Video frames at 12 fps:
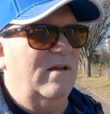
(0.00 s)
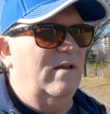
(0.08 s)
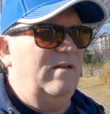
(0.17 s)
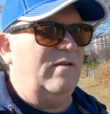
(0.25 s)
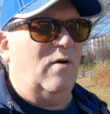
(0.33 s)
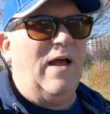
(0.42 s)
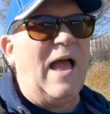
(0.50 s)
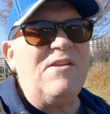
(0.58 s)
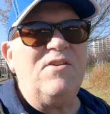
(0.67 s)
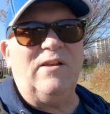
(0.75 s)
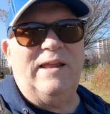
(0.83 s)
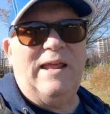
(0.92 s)
So
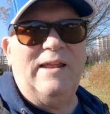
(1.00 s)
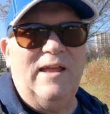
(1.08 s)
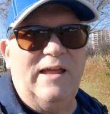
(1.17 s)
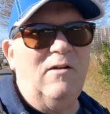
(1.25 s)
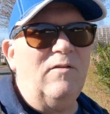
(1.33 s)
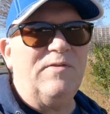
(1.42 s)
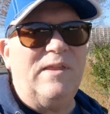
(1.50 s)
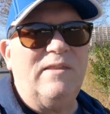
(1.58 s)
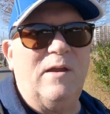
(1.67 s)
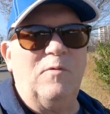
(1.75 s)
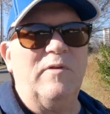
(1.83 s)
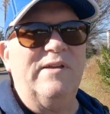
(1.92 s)
actually, I don't think
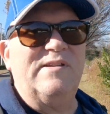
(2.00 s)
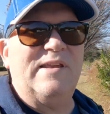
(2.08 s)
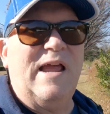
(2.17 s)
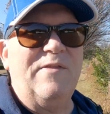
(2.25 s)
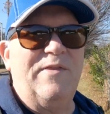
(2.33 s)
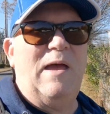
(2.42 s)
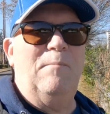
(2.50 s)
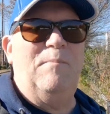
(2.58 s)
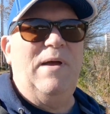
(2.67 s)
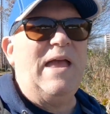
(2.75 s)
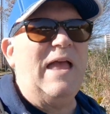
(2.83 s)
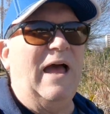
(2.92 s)
they really sound that
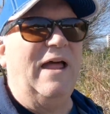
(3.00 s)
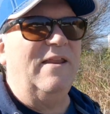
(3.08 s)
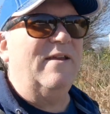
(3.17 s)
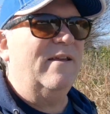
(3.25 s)
bad.